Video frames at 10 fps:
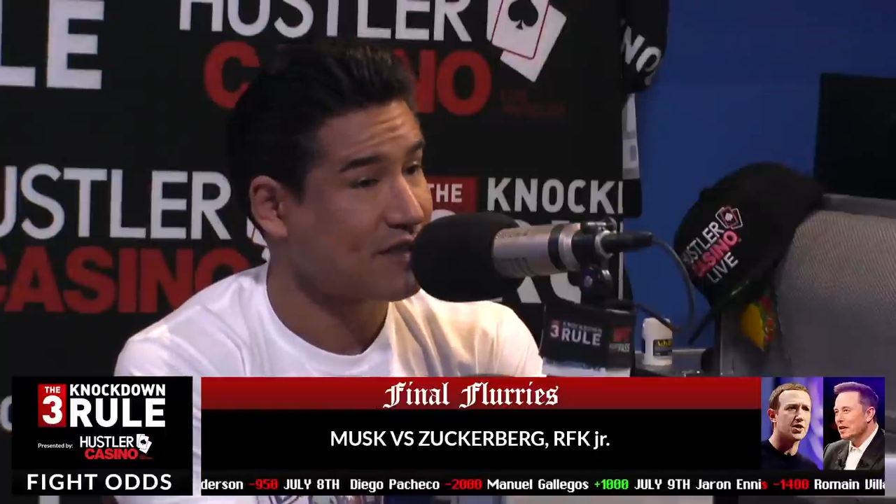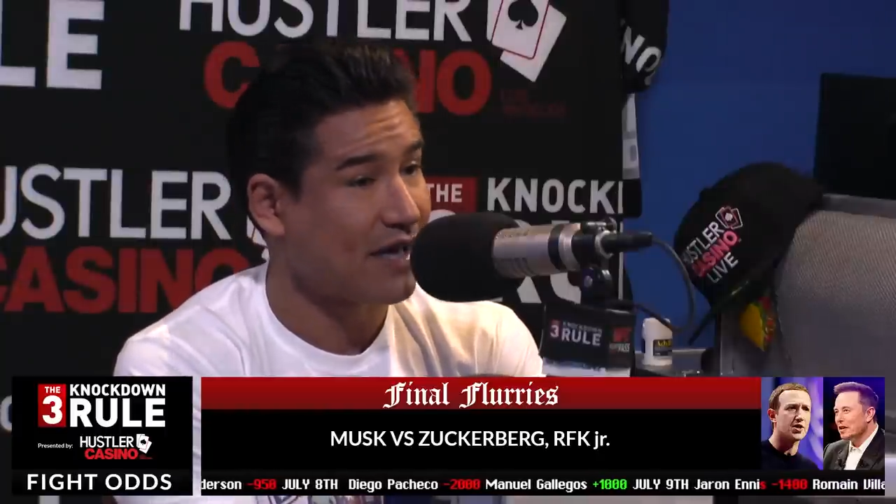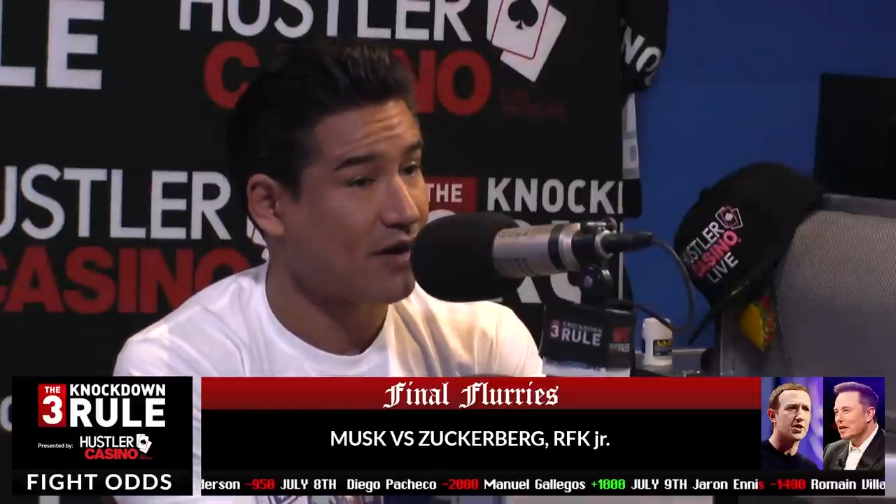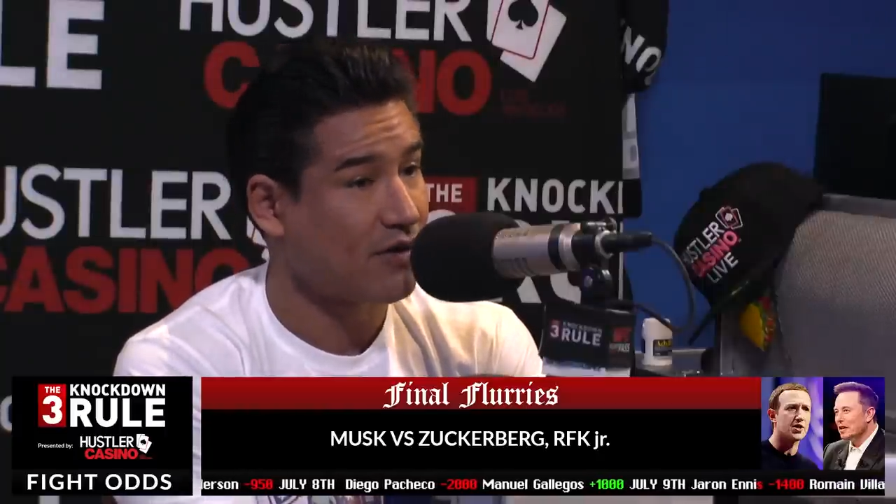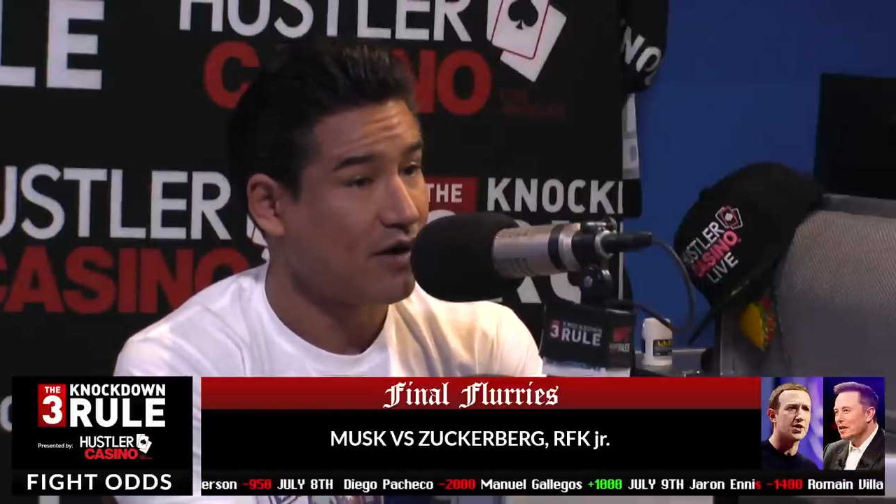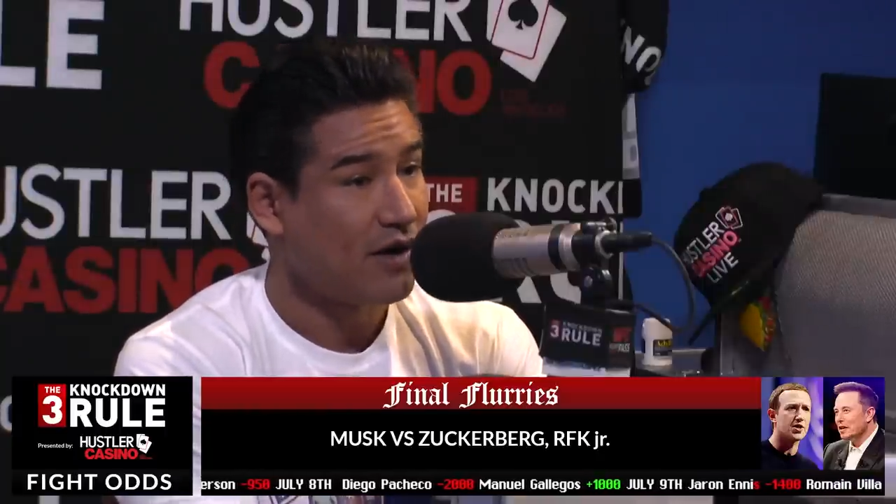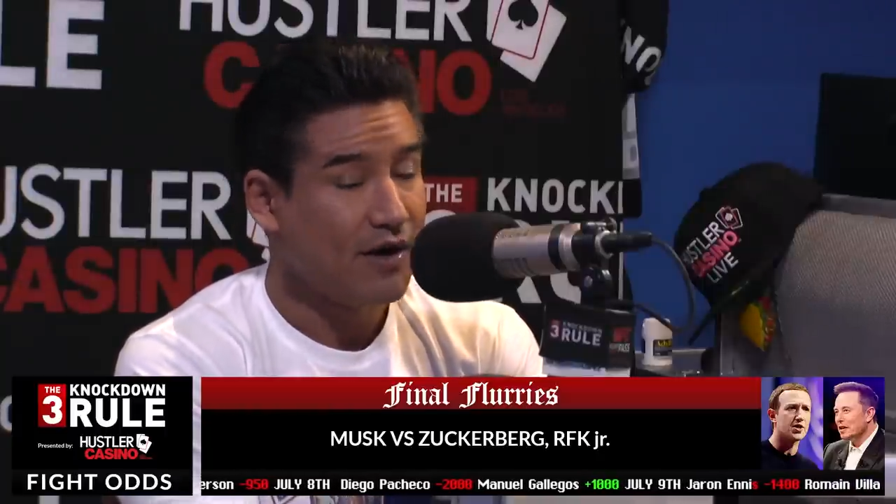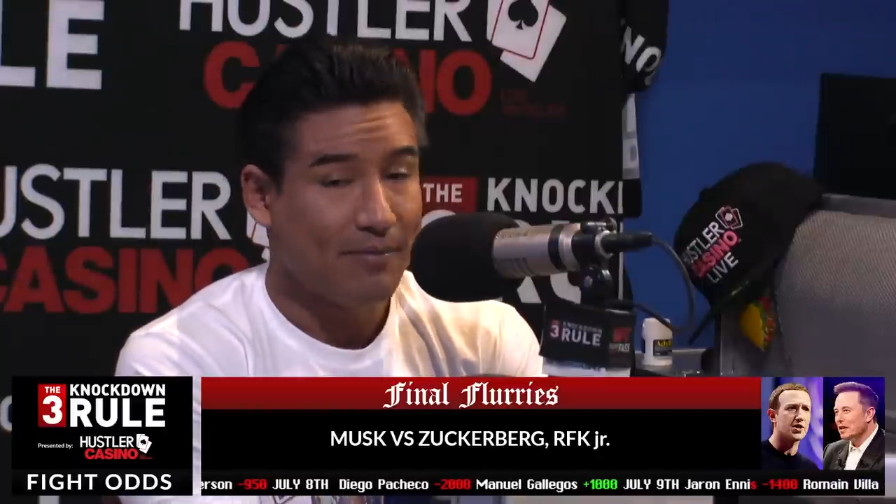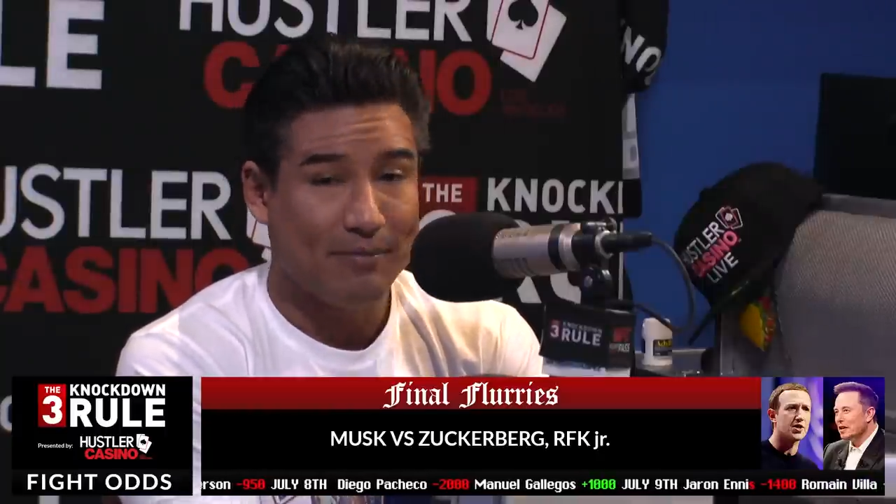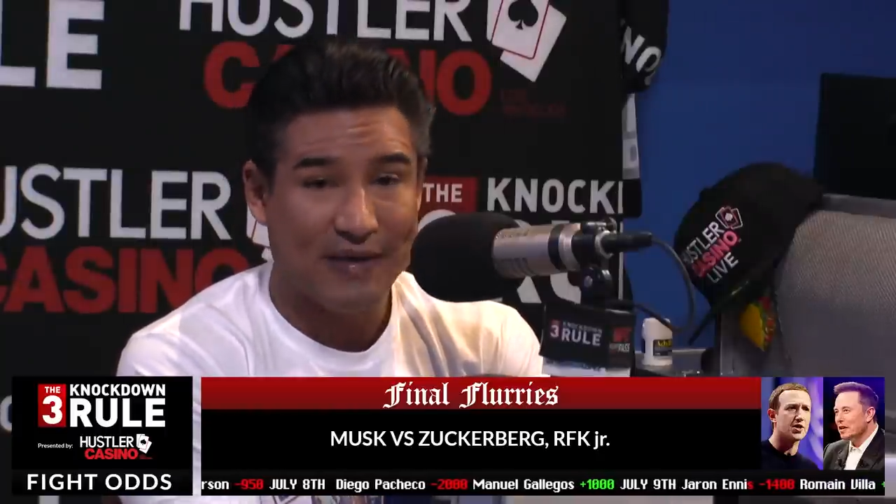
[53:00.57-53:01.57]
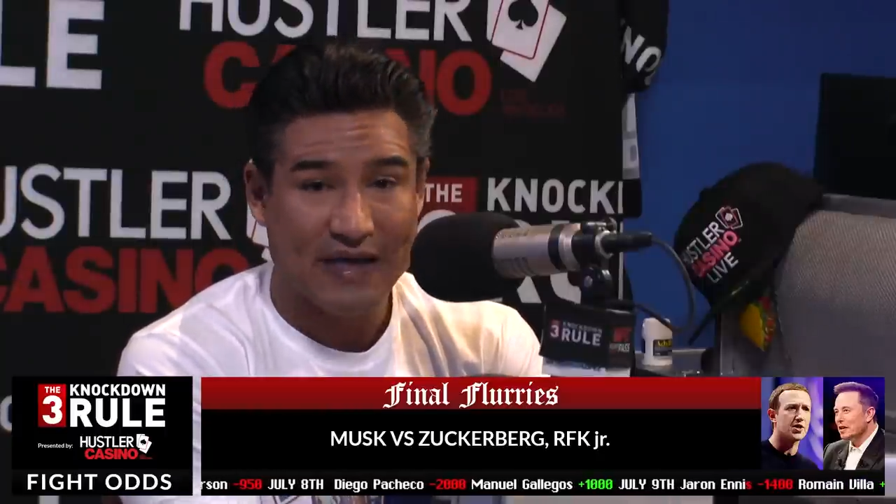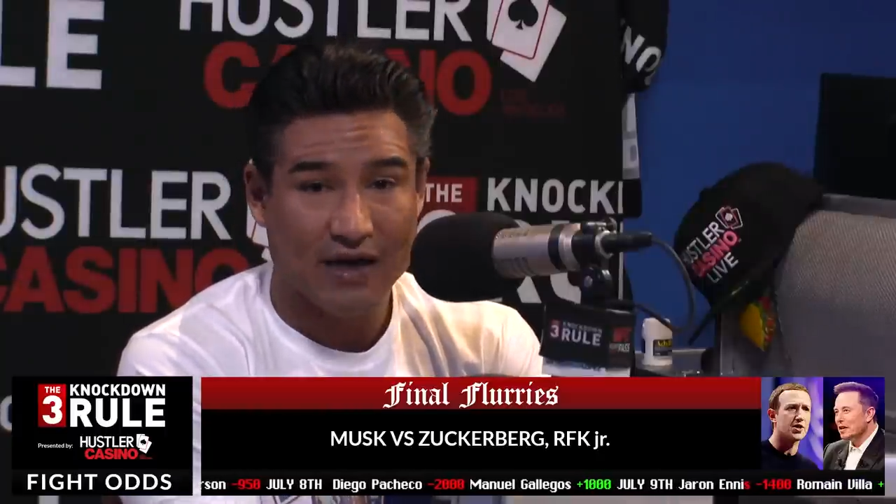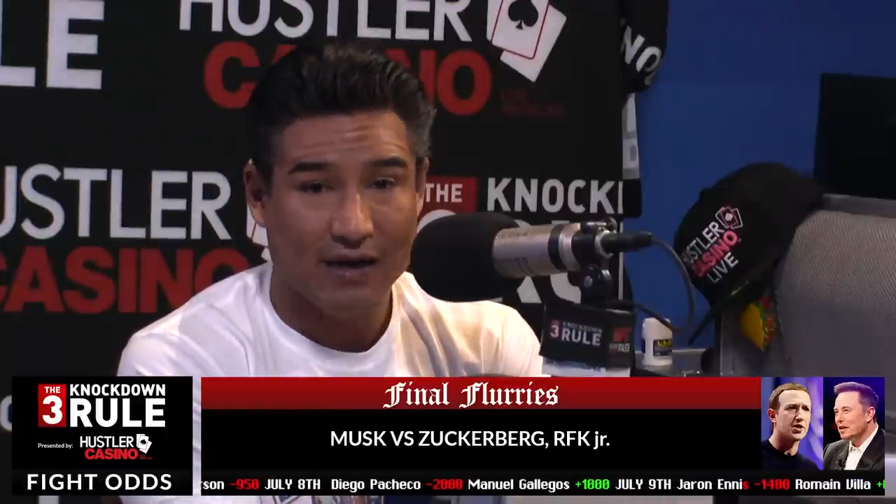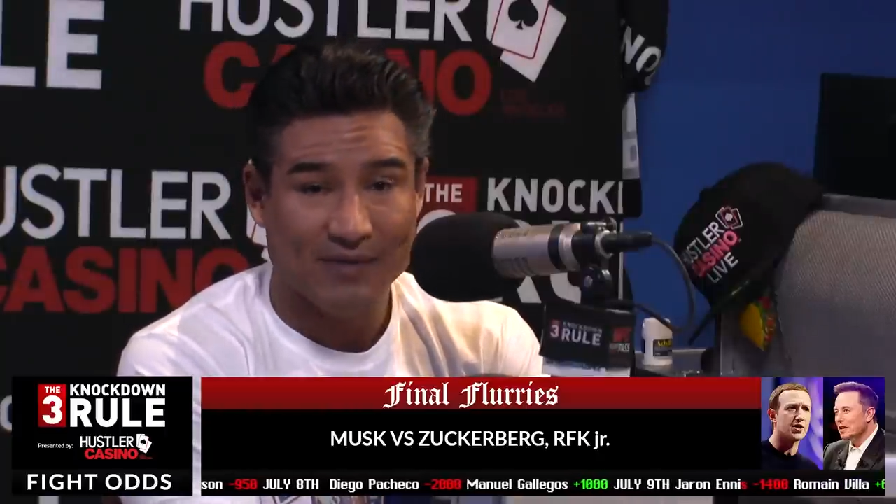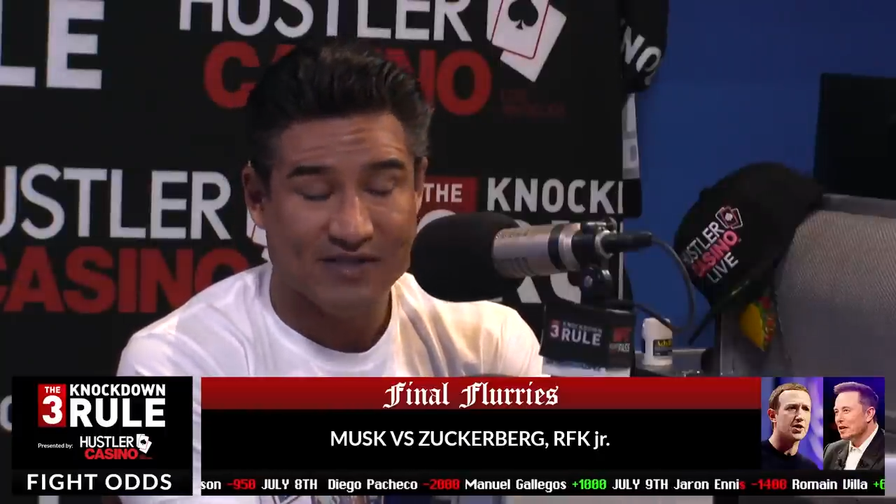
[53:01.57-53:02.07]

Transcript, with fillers: out, beat up.